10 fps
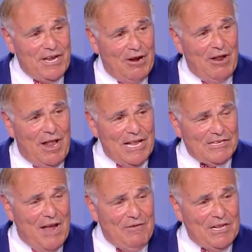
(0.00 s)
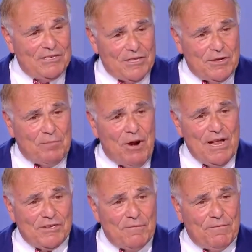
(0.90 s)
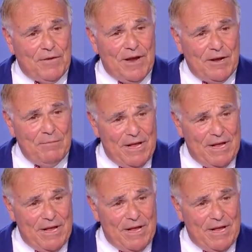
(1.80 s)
"Here lies evidence that the price of freedom